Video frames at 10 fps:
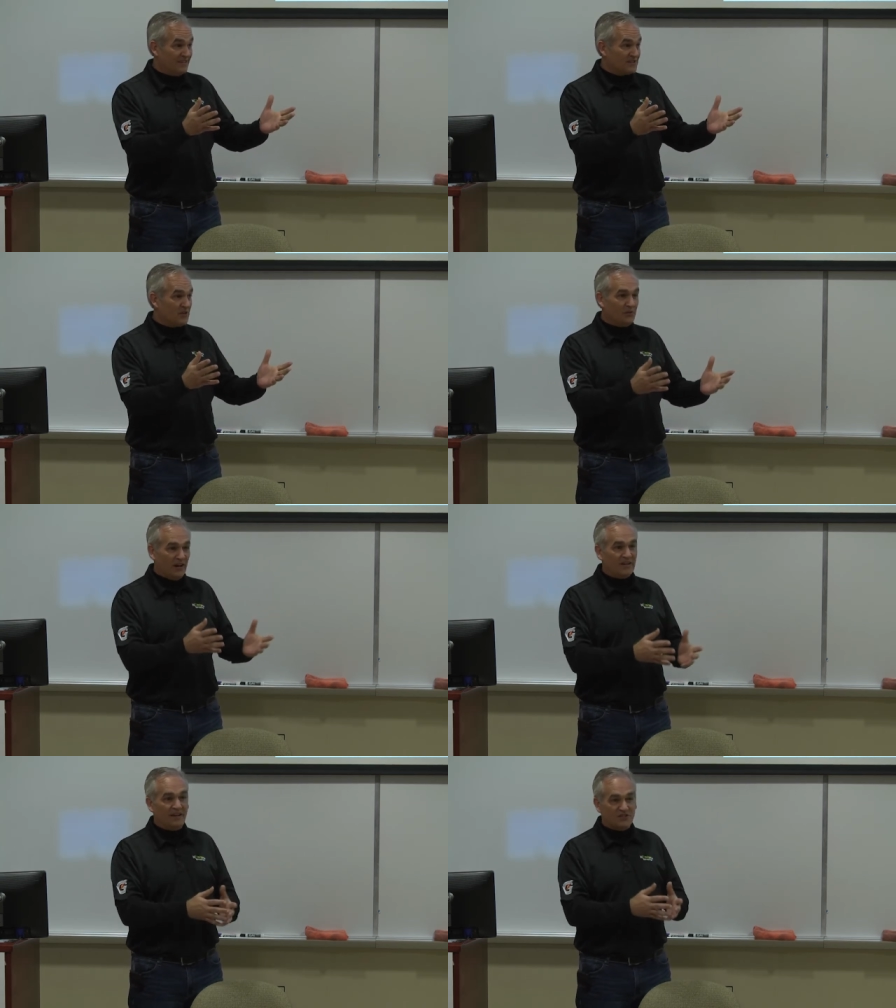So
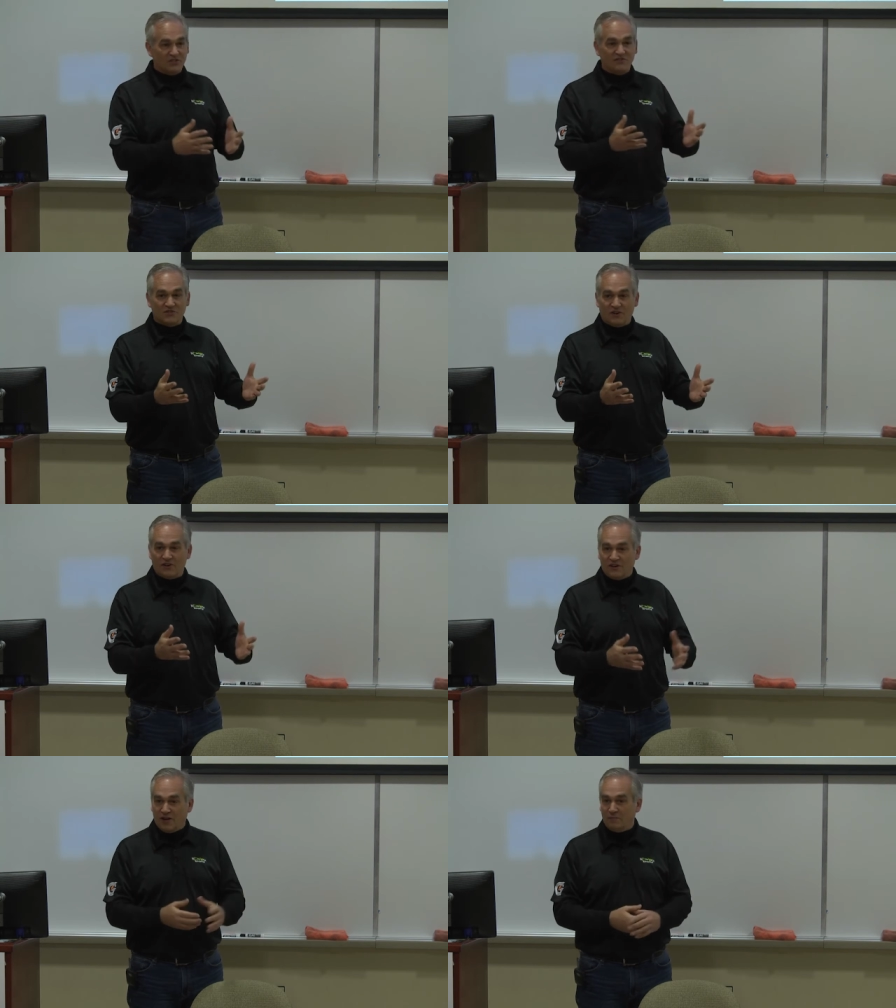I, I should have
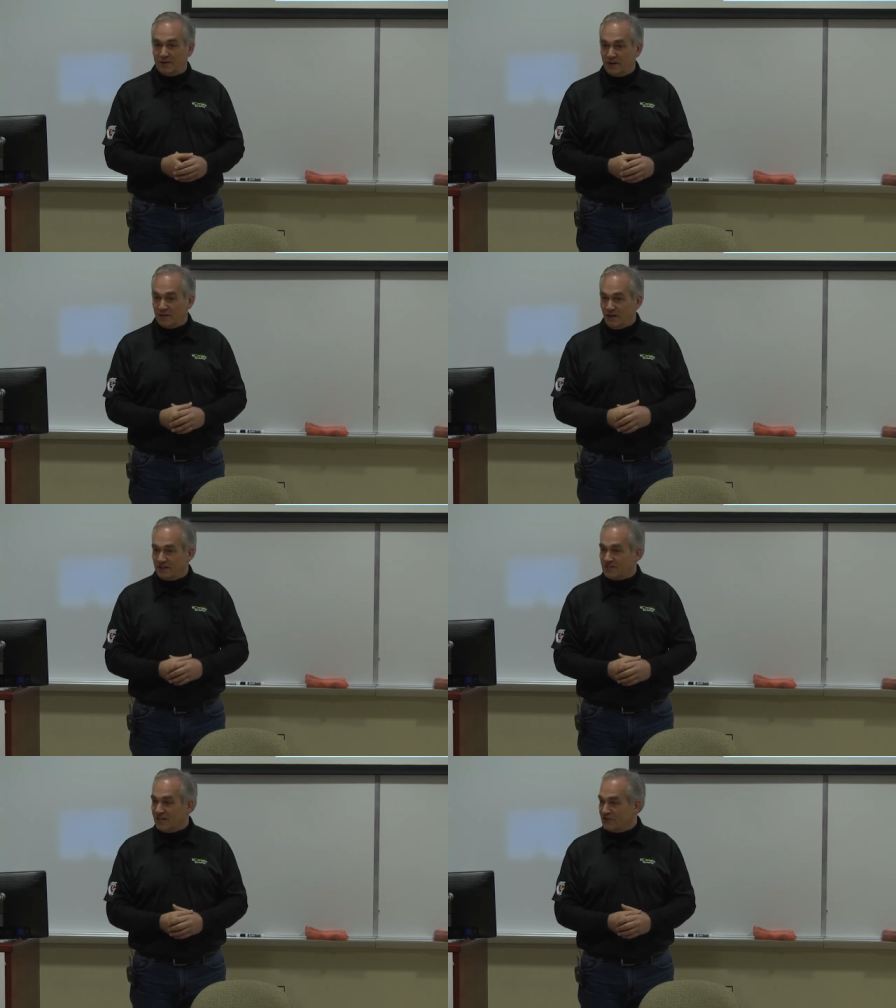started a company at
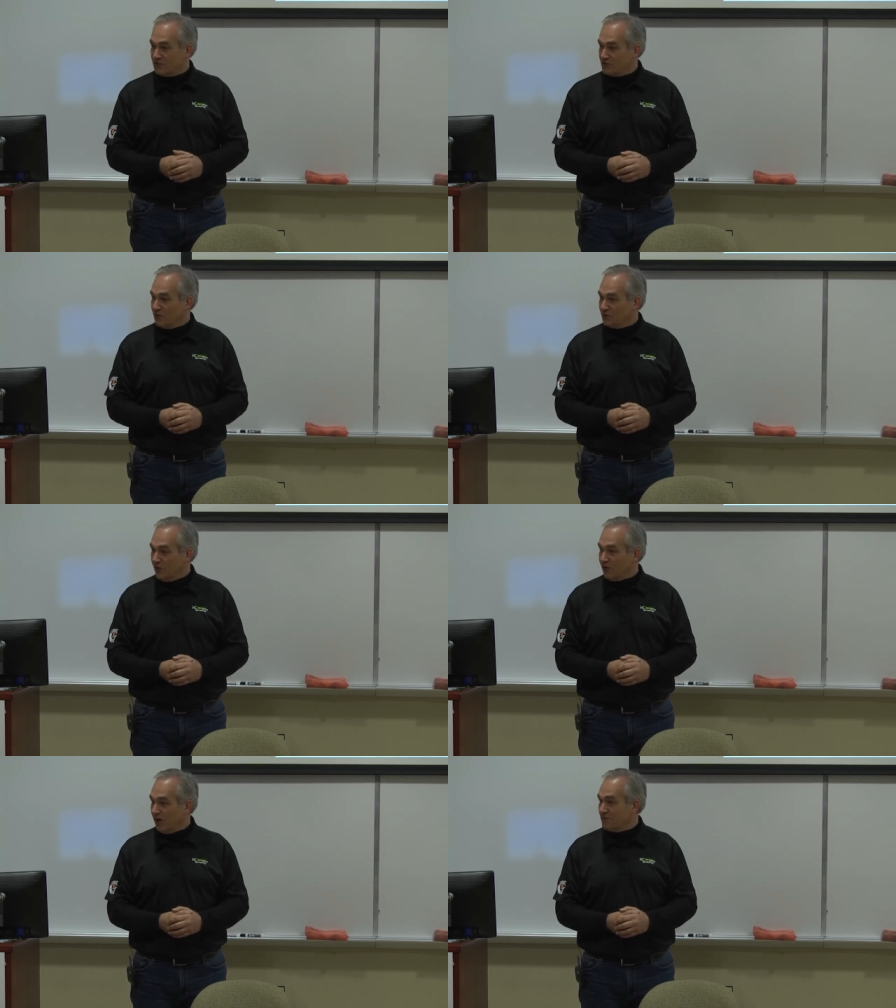about 10 years old
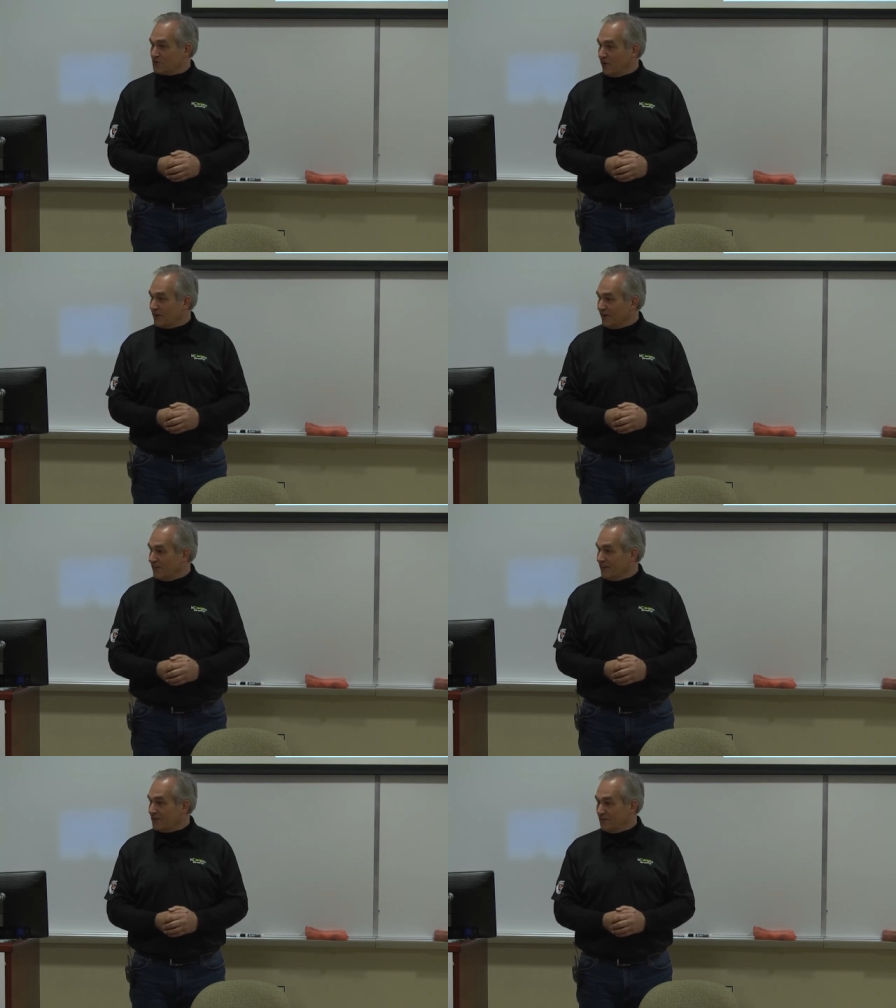called Amish Water. I
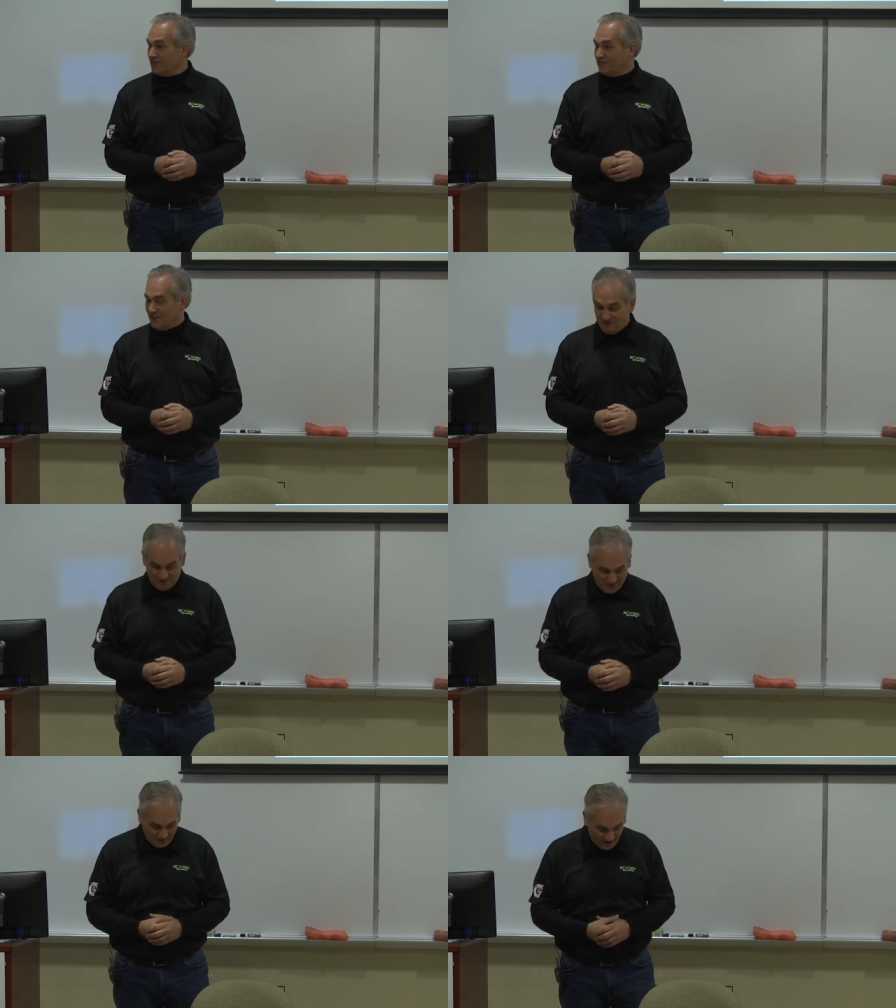think we would have done
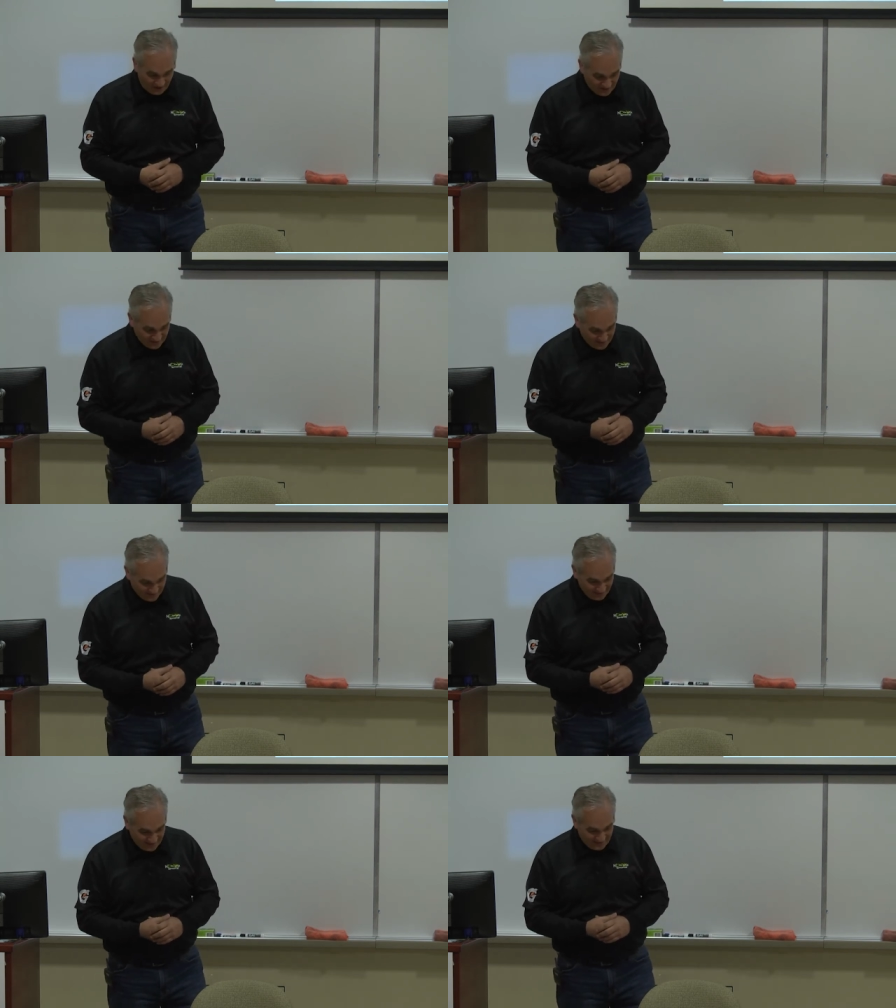pretty well.
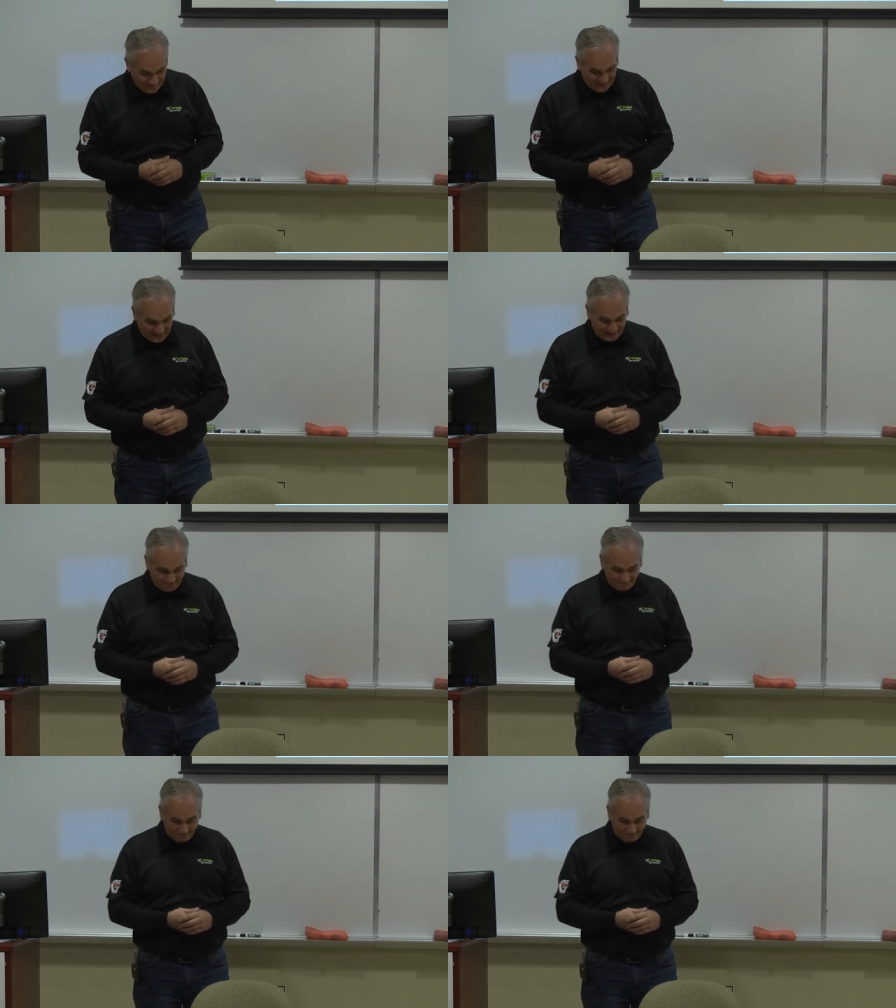Um,